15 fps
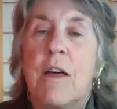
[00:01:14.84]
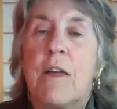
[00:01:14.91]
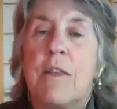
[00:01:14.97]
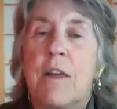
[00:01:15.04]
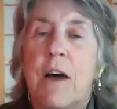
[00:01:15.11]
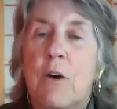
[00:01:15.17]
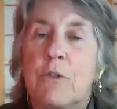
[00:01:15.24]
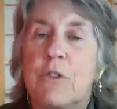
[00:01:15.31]

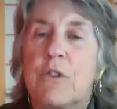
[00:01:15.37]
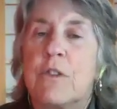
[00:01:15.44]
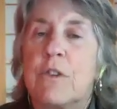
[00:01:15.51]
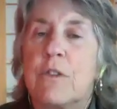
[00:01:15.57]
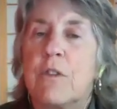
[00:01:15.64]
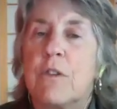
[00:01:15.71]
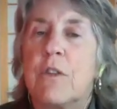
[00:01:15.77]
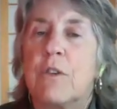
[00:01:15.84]
thousands
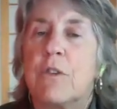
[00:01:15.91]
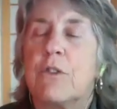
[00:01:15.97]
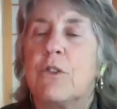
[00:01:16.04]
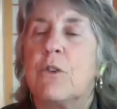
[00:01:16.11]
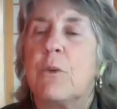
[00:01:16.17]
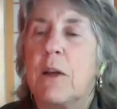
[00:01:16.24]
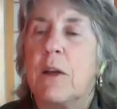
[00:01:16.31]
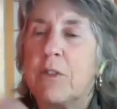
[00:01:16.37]
of others
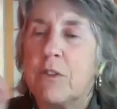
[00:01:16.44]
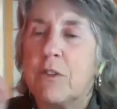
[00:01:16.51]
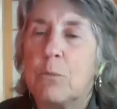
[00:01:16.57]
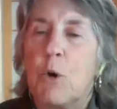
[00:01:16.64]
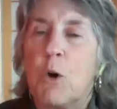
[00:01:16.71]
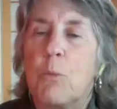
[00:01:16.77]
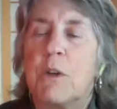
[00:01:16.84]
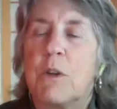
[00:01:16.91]
who at this
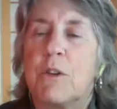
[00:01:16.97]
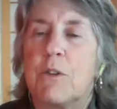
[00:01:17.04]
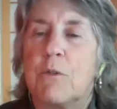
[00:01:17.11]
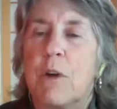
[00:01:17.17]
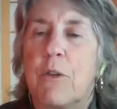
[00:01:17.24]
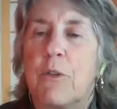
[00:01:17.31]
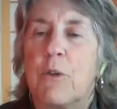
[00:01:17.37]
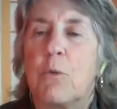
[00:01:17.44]
moment
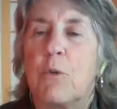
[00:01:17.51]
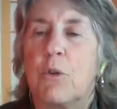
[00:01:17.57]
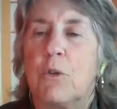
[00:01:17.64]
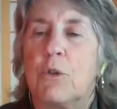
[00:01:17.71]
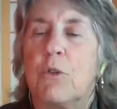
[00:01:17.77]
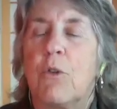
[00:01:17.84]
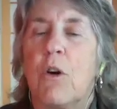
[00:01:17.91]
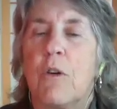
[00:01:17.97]
around the world
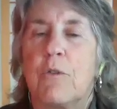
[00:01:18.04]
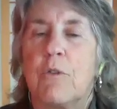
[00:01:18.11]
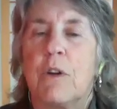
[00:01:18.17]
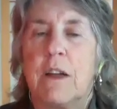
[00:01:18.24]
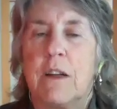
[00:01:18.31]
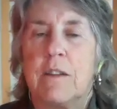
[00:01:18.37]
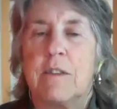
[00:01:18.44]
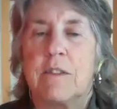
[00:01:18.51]
are offering
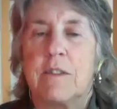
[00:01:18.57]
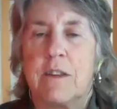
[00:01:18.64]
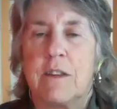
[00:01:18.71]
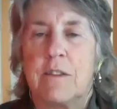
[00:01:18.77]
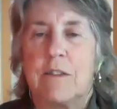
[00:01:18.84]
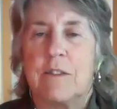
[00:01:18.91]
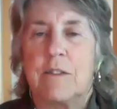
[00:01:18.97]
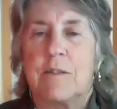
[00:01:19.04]

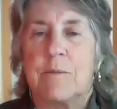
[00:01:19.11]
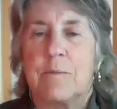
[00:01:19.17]
incense.